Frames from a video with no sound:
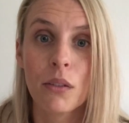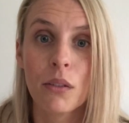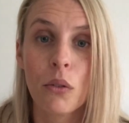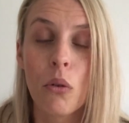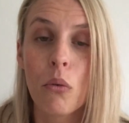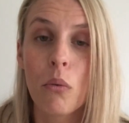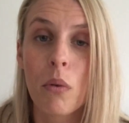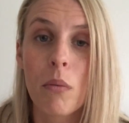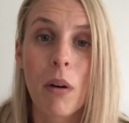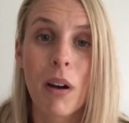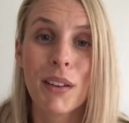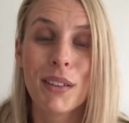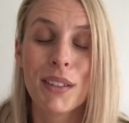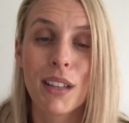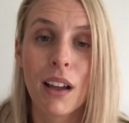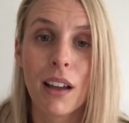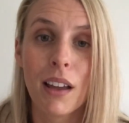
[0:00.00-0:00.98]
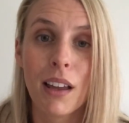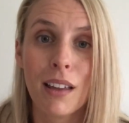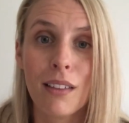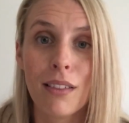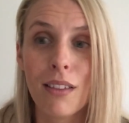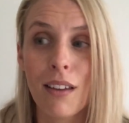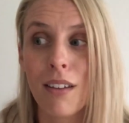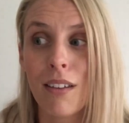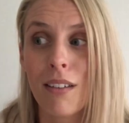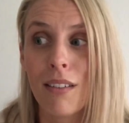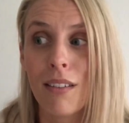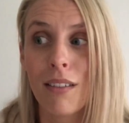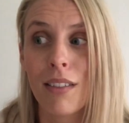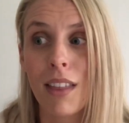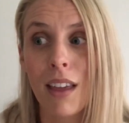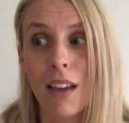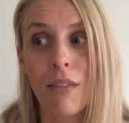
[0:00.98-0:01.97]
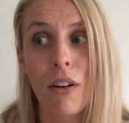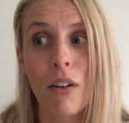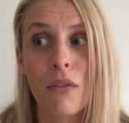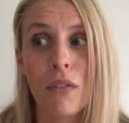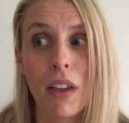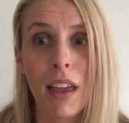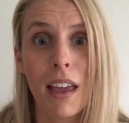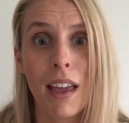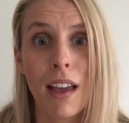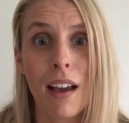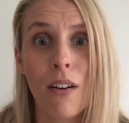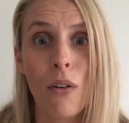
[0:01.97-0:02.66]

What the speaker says: or we might say that they're over here,